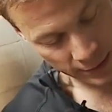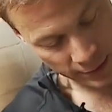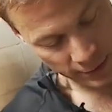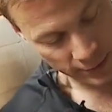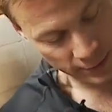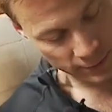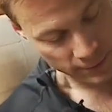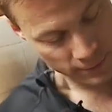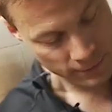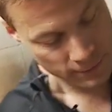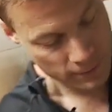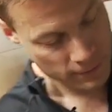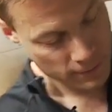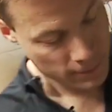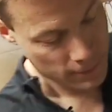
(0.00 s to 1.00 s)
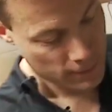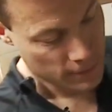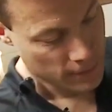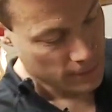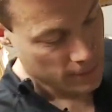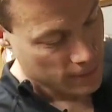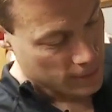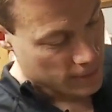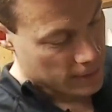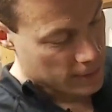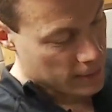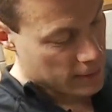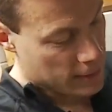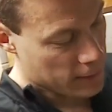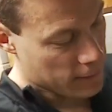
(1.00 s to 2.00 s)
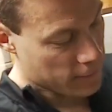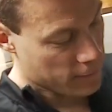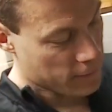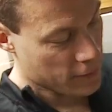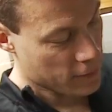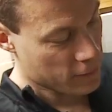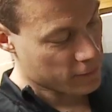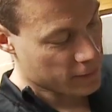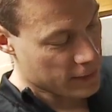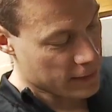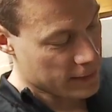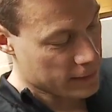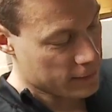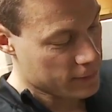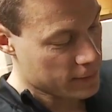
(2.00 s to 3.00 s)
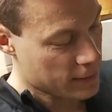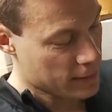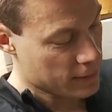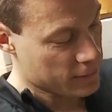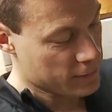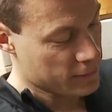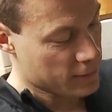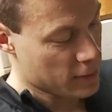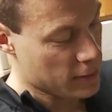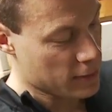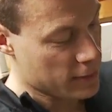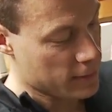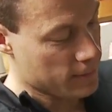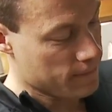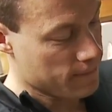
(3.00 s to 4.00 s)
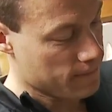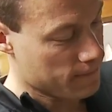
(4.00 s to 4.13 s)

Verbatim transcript: here. Okay, get it finger tight to get it started.